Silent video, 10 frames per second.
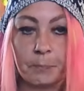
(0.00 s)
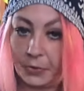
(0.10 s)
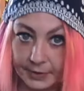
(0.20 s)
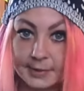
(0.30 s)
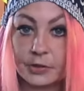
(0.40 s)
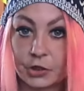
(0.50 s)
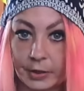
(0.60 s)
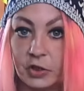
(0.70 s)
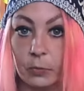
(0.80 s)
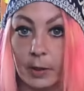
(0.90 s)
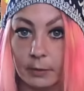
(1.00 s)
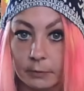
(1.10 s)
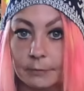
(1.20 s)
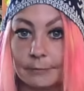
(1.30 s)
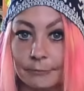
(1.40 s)
but this is
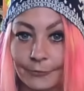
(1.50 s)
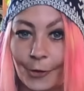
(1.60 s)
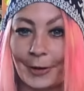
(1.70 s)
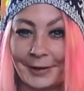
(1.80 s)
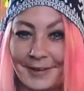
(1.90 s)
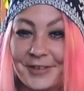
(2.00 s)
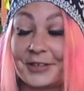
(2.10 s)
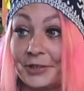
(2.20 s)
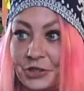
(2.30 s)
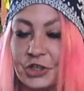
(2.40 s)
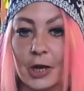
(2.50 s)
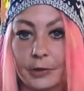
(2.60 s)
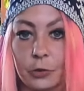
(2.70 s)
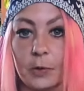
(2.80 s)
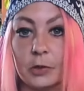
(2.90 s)
genuine. Right, this is
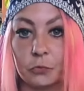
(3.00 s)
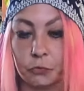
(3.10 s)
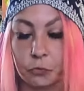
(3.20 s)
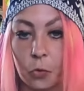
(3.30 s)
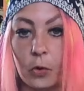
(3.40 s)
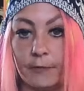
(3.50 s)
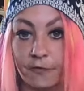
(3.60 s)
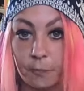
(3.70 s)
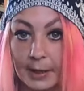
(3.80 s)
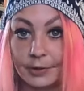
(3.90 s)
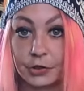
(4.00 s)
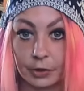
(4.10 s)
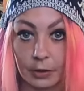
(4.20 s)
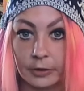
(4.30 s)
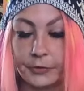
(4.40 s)
genuine raw
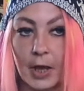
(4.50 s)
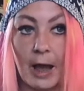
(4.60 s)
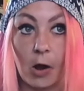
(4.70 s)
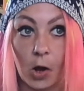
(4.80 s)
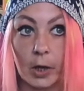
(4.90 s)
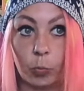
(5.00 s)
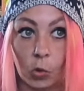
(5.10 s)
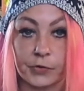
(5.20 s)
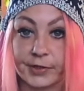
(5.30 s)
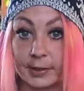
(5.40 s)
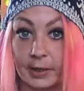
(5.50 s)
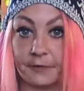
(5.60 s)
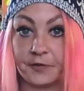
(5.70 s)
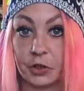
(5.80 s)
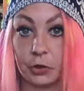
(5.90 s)
information that I want to
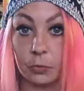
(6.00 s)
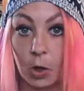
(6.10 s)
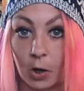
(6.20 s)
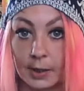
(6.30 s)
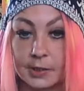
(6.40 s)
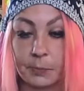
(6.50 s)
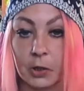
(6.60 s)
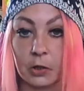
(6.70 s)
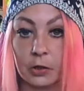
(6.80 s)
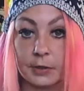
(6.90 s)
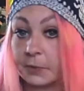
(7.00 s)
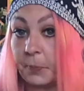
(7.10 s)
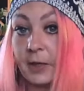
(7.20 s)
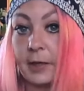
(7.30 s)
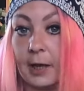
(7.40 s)
give to you guys because it's
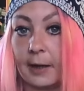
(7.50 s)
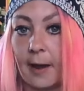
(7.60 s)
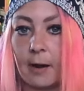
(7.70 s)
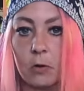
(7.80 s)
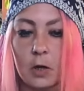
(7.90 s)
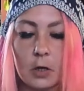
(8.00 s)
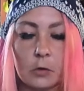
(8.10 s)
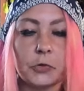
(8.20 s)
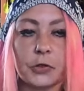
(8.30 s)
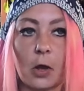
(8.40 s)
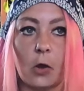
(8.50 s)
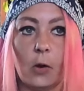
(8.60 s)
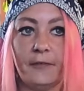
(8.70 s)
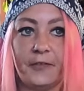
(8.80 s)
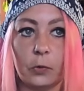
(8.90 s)
been a year now, so
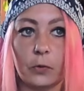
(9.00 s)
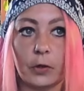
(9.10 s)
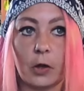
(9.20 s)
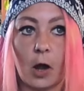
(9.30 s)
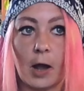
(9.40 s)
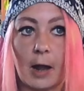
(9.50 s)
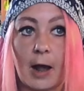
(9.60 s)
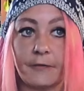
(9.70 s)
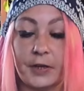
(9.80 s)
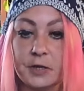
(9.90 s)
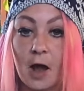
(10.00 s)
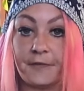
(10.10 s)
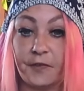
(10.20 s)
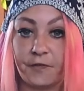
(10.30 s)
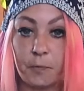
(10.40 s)
I feel that I have
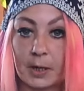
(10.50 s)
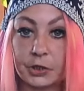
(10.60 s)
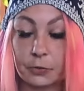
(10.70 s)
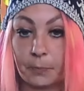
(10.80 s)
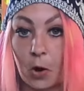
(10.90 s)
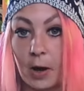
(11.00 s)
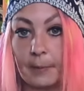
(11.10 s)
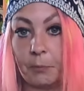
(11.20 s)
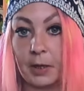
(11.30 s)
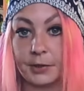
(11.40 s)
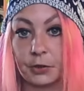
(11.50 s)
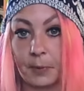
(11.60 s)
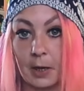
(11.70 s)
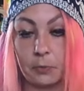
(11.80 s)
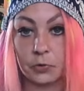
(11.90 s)
enough information behind me to
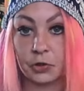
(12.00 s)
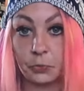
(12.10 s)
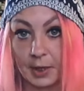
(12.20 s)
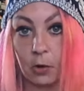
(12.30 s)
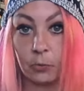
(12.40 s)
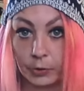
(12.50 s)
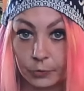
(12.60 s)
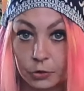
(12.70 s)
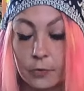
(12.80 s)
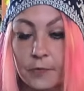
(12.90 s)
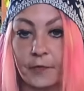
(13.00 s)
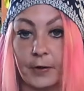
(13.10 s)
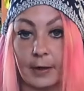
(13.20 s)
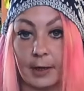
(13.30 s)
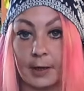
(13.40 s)
be able to tell you
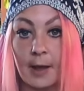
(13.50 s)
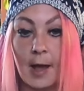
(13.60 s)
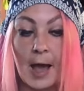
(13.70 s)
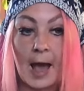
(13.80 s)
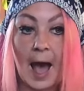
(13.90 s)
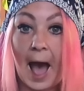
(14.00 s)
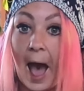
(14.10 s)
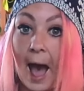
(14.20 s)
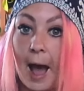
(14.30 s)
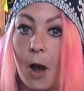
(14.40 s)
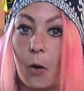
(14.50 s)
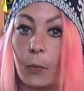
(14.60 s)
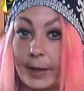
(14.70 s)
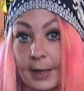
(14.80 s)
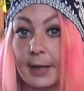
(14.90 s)
truthfully
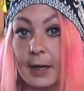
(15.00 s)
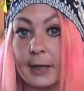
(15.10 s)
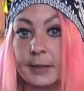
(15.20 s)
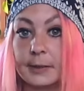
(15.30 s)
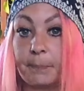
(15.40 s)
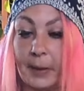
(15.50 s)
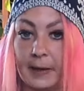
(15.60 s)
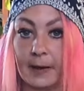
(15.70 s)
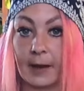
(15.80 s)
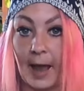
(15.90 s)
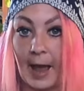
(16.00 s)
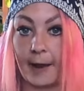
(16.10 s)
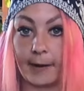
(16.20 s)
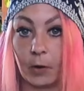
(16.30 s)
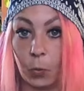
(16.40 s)
how it is being
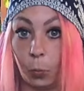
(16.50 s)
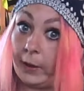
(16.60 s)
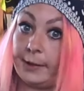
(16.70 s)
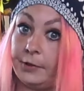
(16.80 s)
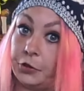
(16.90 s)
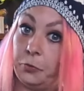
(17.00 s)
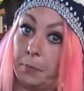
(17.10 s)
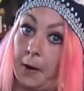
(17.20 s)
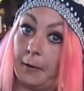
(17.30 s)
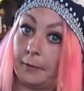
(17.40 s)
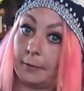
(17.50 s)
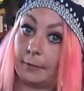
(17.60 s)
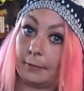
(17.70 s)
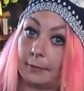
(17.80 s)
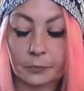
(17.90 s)
a WeedTuber.
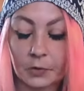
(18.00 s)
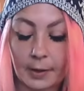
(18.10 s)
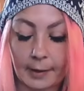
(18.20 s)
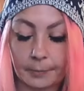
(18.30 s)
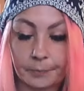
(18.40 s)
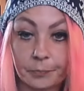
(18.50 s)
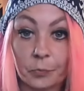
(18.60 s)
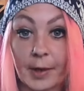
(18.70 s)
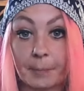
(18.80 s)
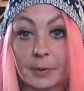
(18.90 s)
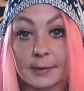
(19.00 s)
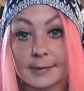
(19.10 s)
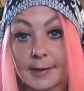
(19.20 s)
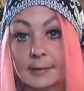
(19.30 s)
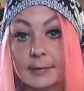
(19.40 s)
Okay, with that being
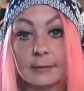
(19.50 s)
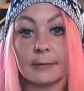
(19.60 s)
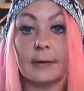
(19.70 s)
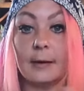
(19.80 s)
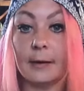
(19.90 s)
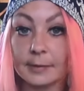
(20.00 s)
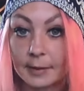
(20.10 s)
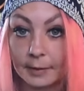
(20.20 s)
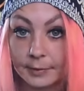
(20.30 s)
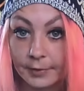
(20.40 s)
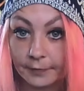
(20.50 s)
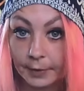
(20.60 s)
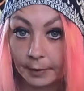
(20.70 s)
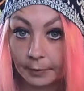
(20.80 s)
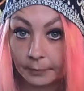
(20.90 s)
said, let's get into the
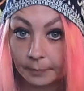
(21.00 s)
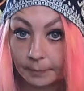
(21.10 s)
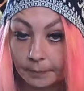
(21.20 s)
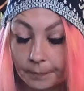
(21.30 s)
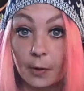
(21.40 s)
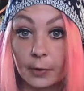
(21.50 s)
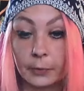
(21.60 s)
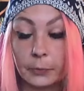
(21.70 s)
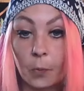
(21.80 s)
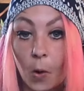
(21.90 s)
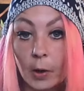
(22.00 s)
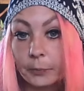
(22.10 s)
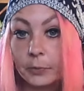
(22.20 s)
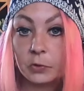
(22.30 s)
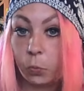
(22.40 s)
video. So, why
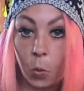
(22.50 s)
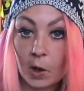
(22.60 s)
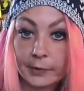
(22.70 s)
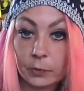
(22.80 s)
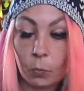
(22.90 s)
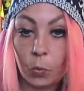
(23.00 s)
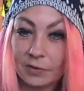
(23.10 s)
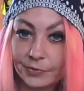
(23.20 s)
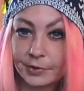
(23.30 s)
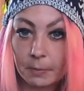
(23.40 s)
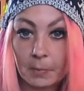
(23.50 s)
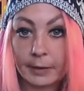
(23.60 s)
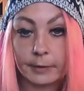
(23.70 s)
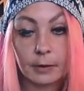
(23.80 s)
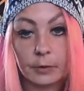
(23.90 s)
would one want to
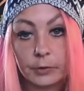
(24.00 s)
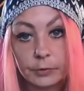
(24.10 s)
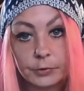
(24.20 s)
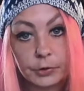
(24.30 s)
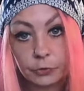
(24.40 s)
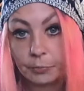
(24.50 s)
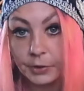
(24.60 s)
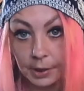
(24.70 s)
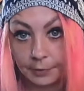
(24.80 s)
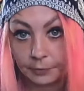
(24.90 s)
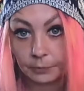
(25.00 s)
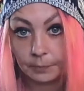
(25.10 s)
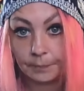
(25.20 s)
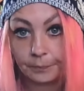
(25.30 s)
make a YouTube channel?